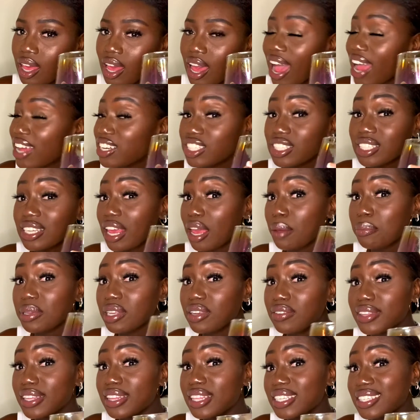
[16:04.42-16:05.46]
I just can't
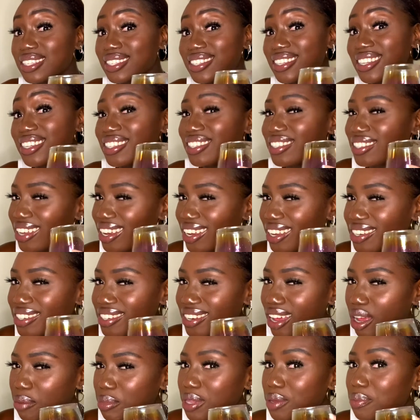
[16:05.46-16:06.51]
believe that this is the second
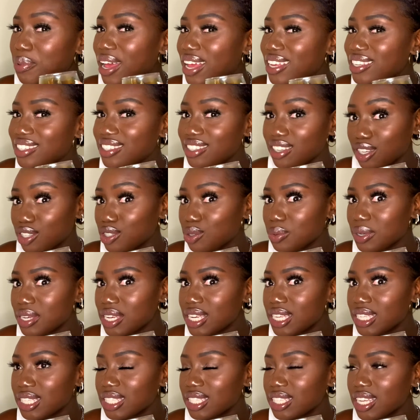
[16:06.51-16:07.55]
time in the past 6
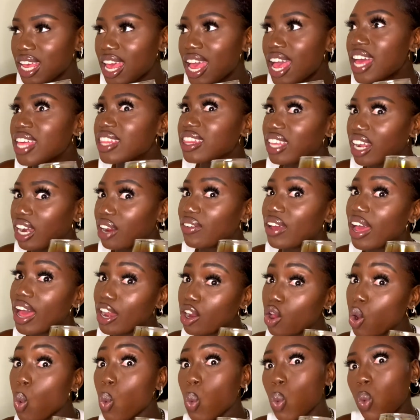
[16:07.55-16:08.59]
weeks that I've had
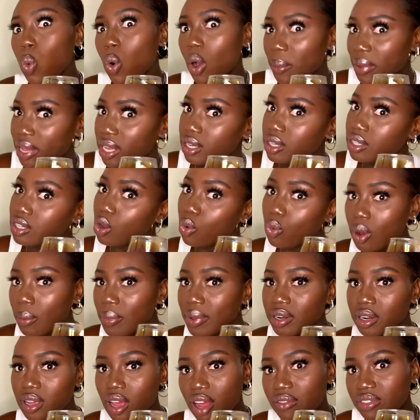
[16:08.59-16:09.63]
a woman to
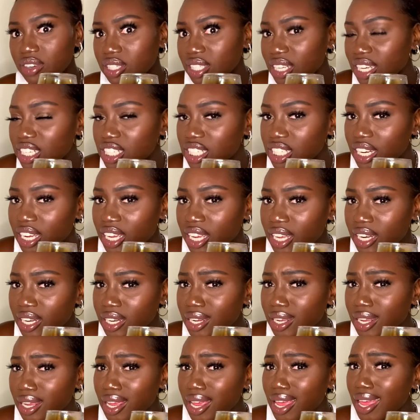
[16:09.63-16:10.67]
woman conversation
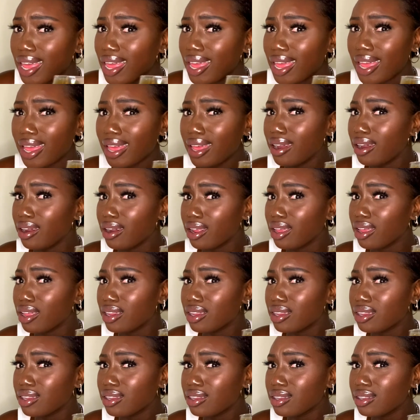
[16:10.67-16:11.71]
and
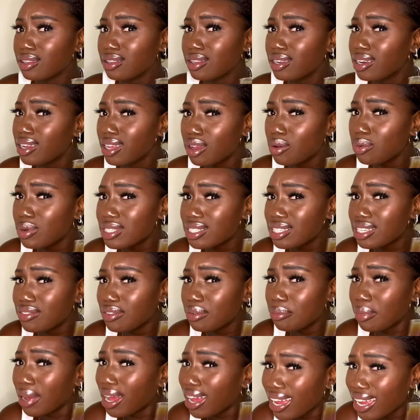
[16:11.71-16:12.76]
the wasn't even
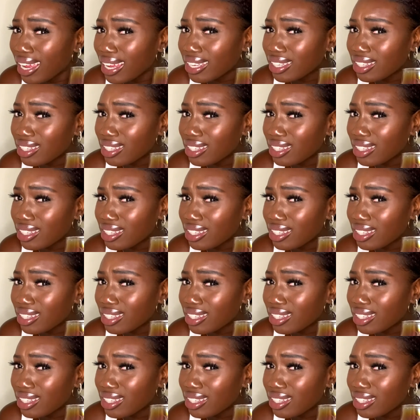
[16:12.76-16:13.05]
mine.